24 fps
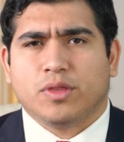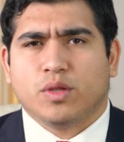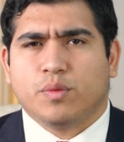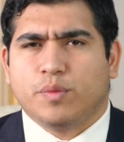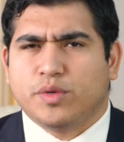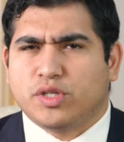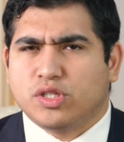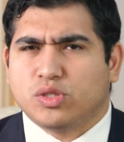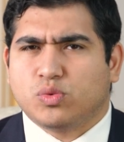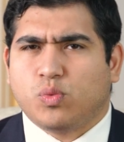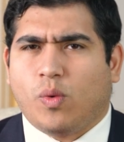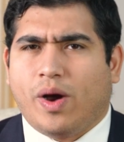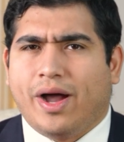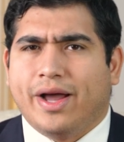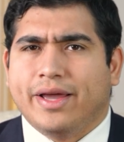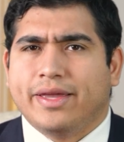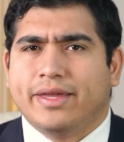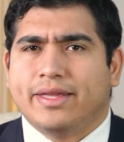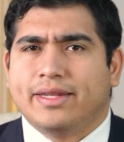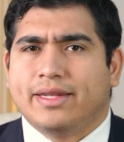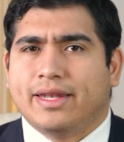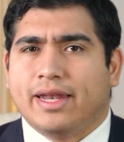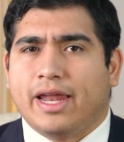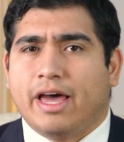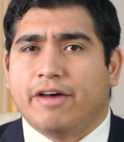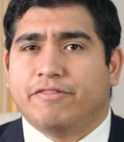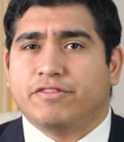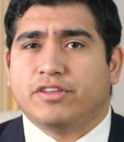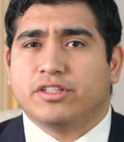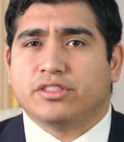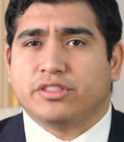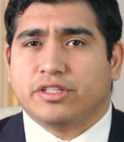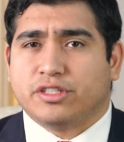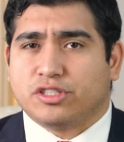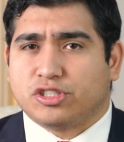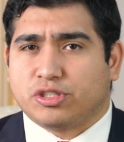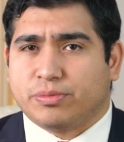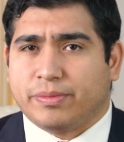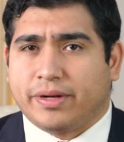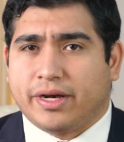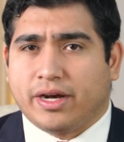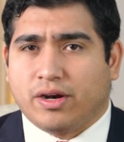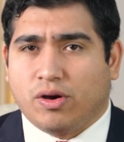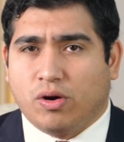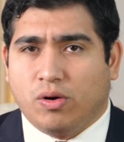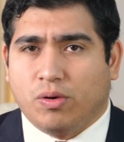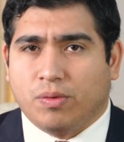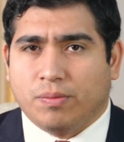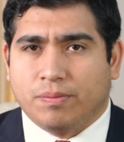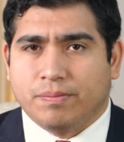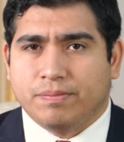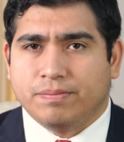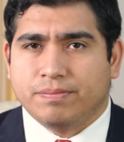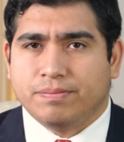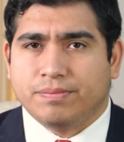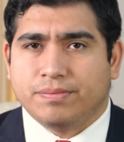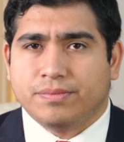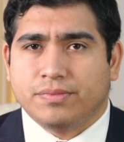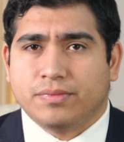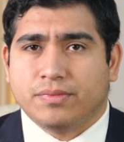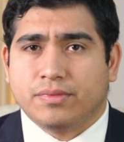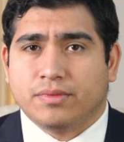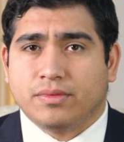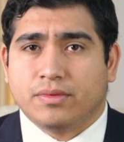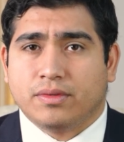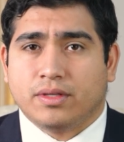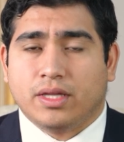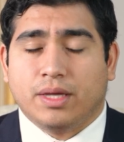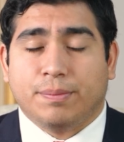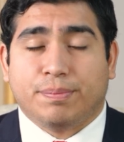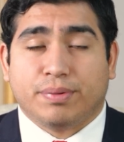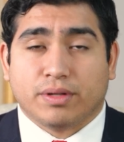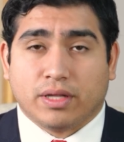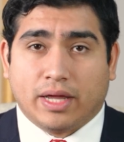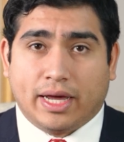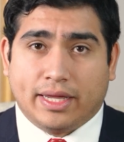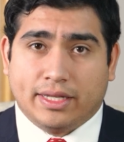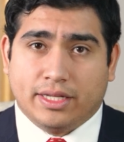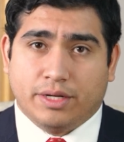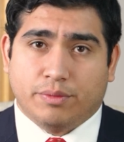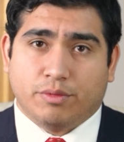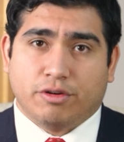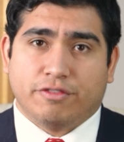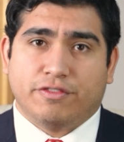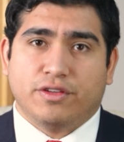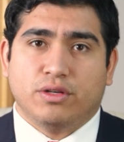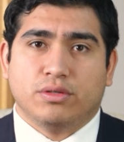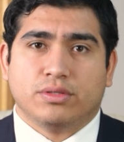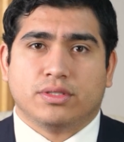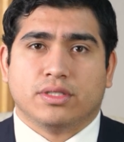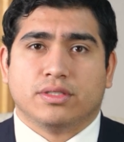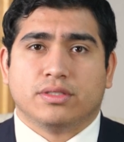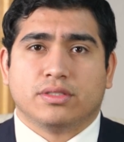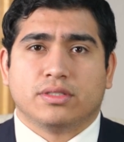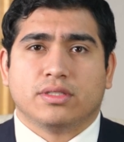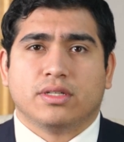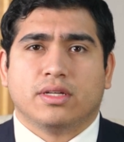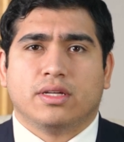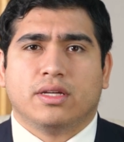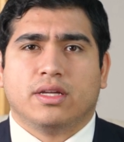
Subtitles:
which is why he'd left his instrument at home. He politely refuses,